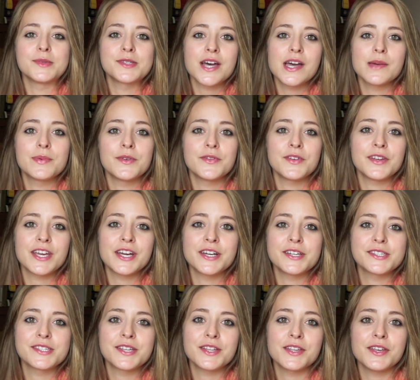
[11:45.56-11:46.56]
type of
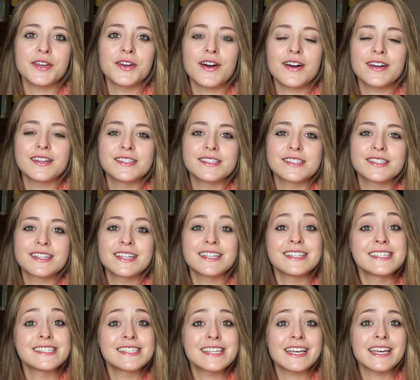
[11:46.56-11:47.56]
video, so that you guys
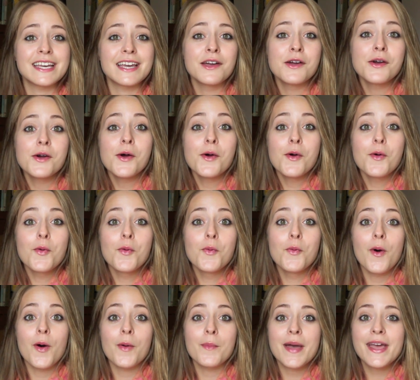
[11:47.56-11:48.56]
can see
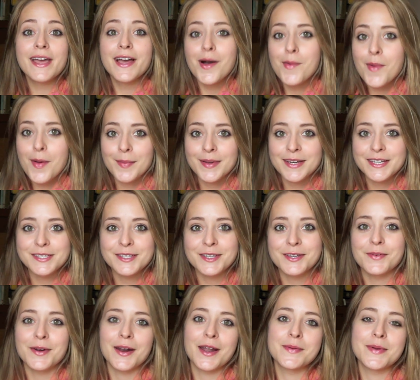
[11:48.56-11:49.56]
what makeup I'm going to
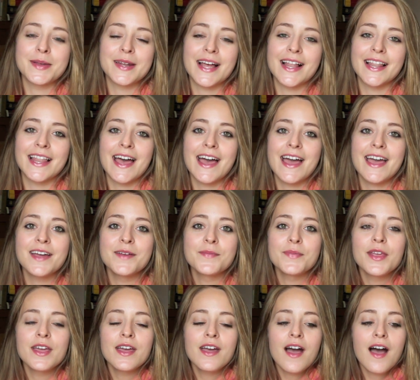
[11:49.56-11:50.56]
do when I'm in LA.
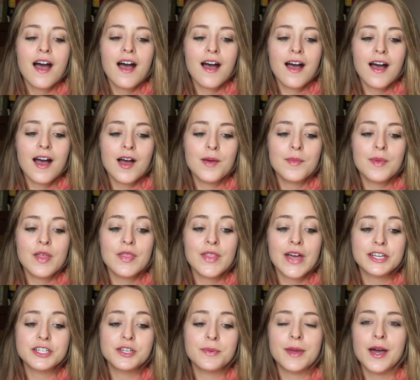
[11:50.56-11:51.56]
And
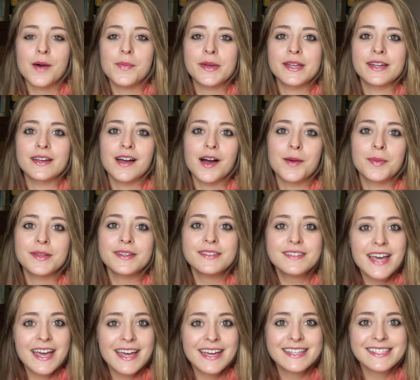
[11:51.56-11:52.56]
that should be up in a couple of
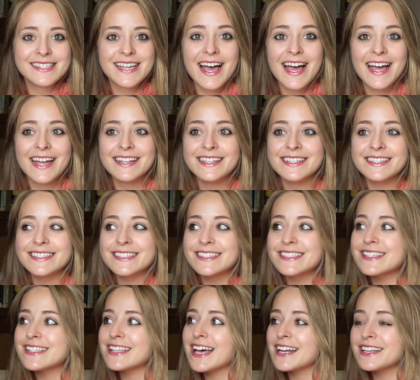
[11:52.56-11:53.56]
days.
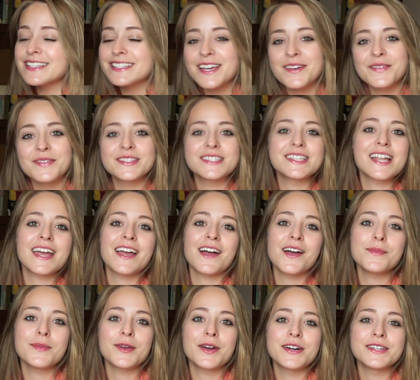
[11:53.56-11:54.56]
And that is it for today.
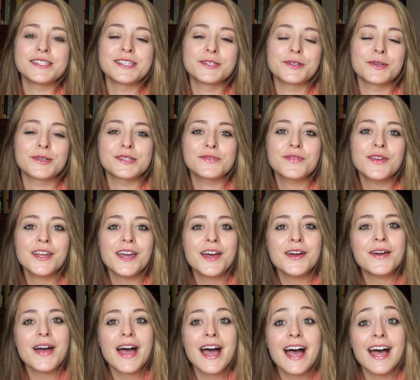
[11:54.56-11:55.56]
I hope you guys enjoyed this video,
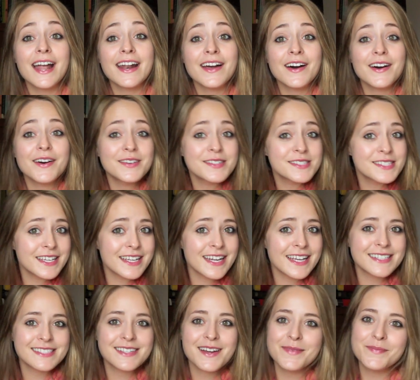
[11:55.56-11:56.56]
and I'll see you
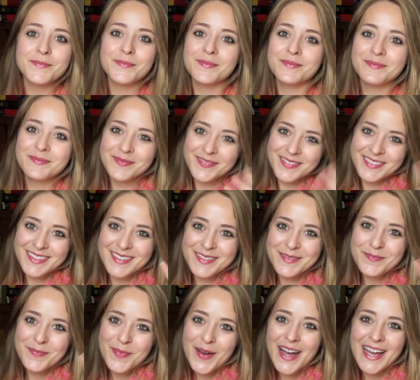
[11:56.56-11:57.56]
next time.
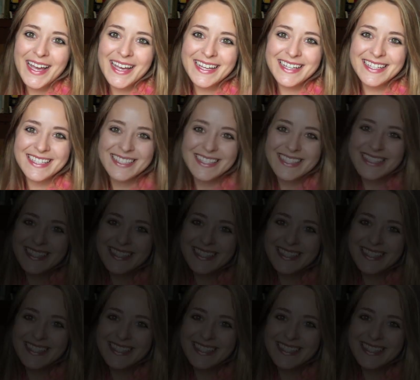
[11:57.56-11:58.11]
Bye!